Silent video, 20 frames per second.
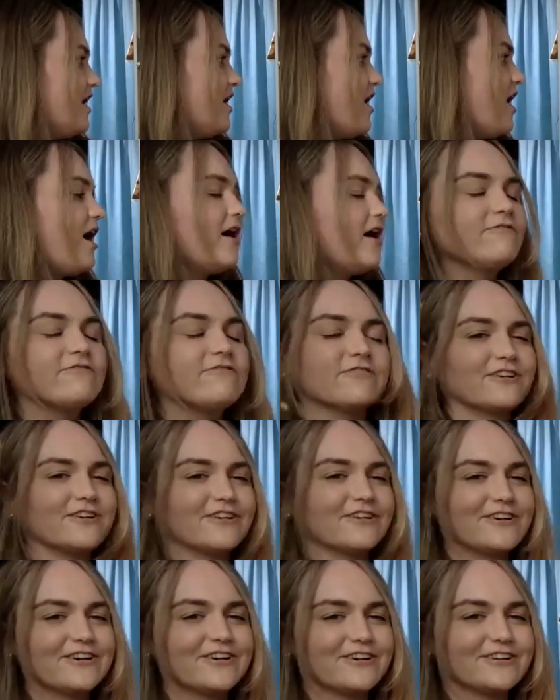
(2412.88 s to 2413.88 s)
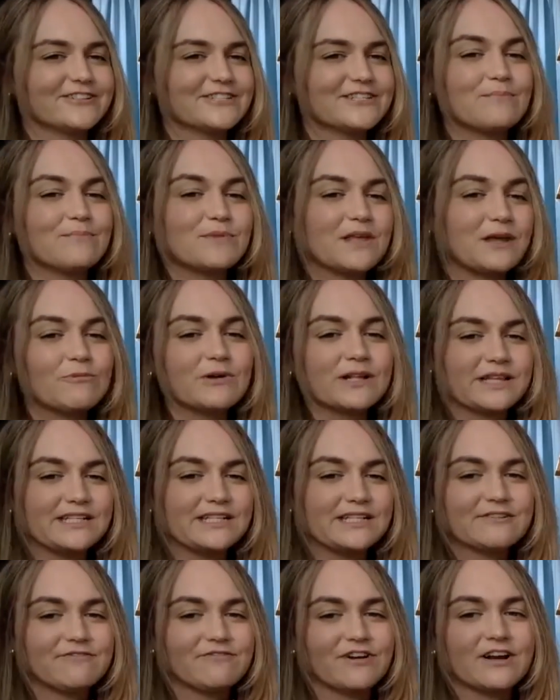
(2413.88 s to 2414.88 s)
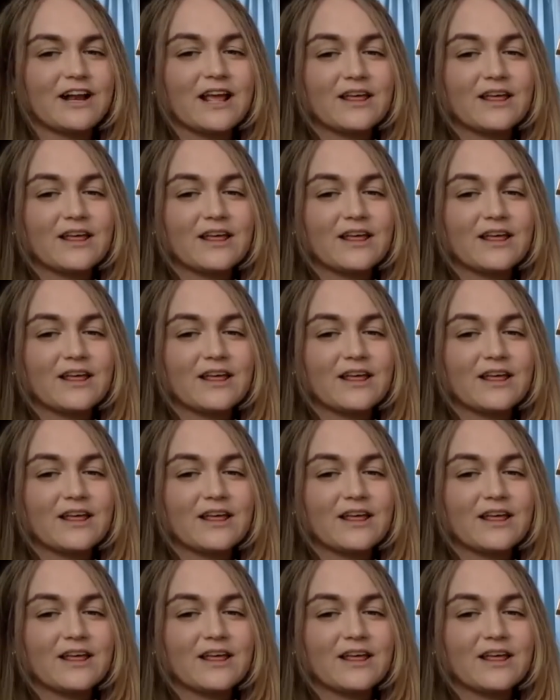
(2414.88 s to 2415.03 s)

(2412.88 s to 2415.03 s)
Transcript: offer something really different,